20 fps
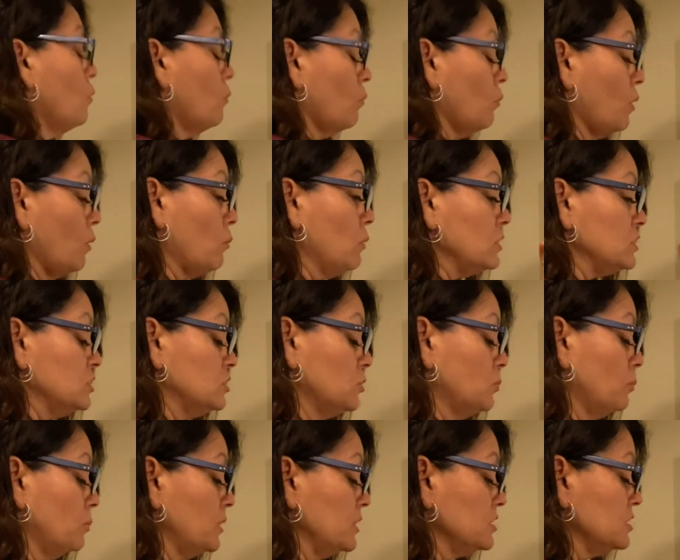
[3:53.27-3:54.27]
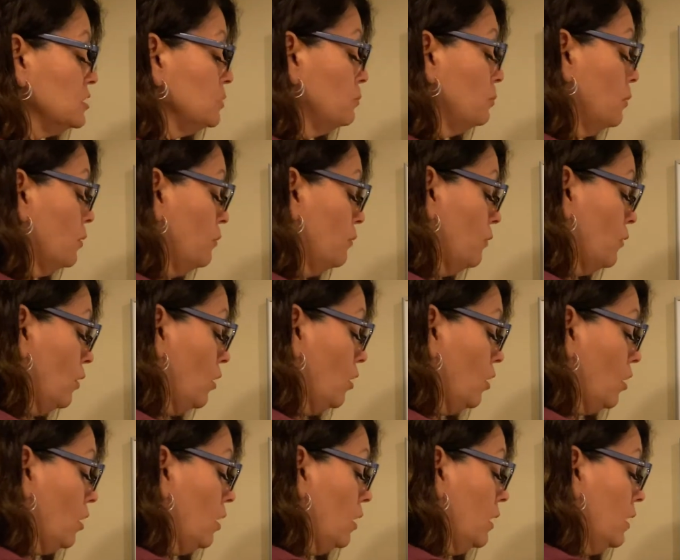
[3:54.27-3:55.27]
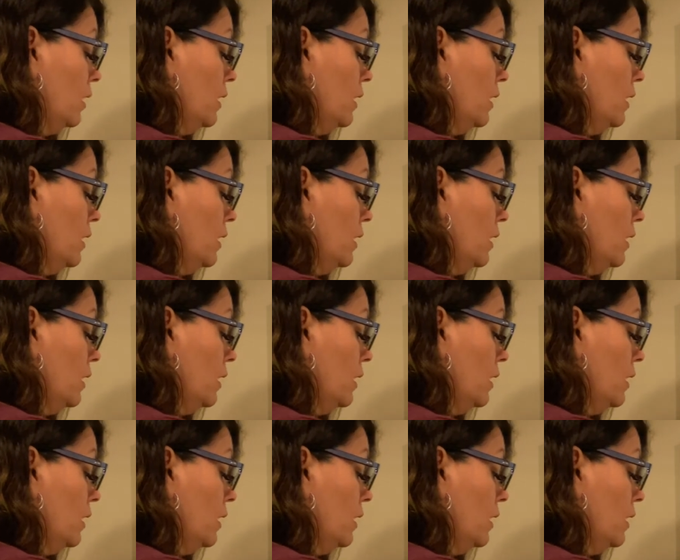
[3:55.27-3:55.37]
what was the principal for her?